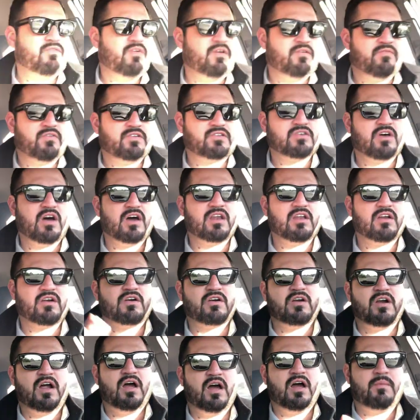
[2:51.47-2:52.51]
if a
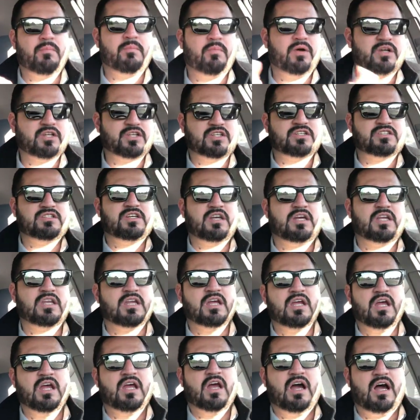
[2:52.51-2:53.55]
toddler pushes it,
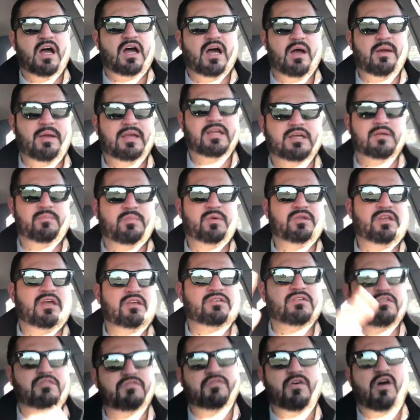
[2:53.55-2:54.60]
it could
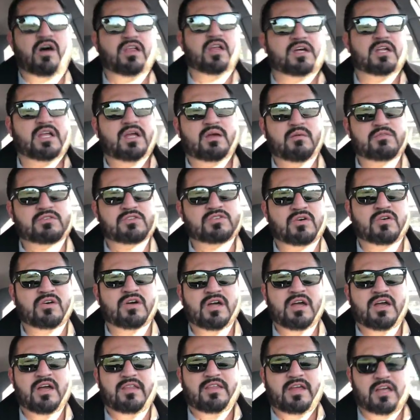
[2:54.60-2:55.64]
potentially fall on him. So
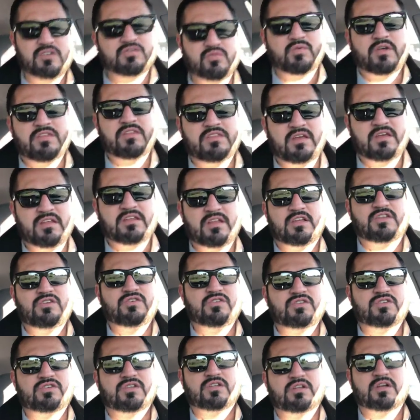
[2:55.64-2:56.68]
that's one thing that
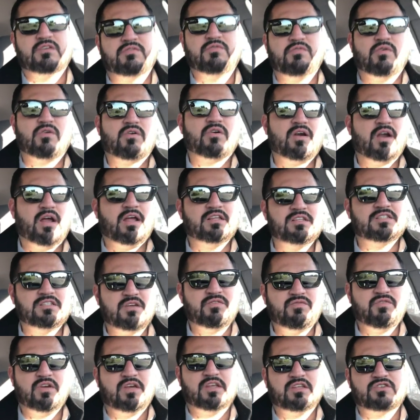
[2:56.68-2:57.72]
you should look for and see
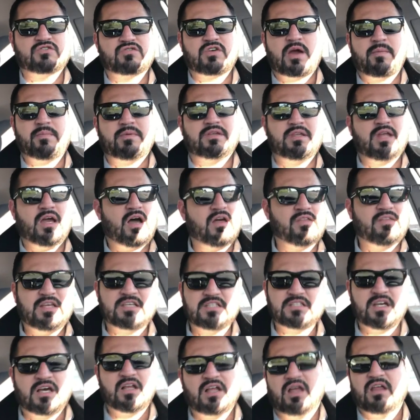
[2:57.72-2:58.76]
if you can strap it down. They
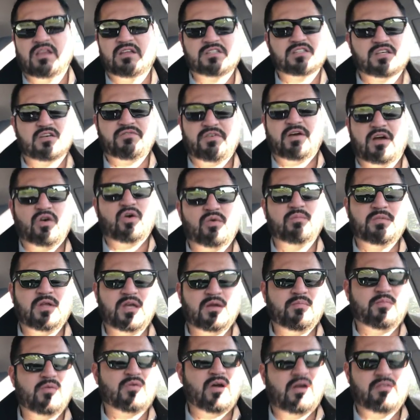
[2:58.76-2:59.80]
sell all this stuff at Home
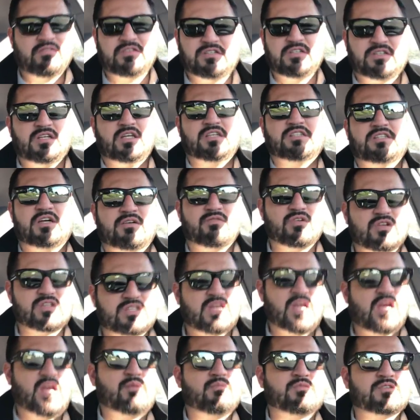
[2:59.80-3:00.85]
Depot. I've seen it several
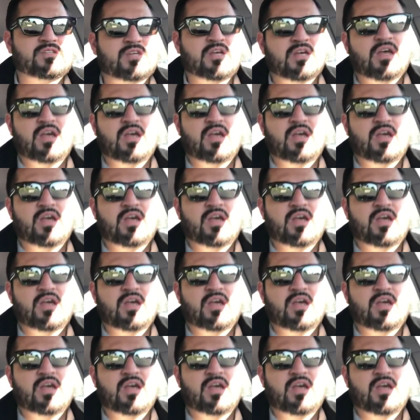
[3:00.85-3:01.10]
times.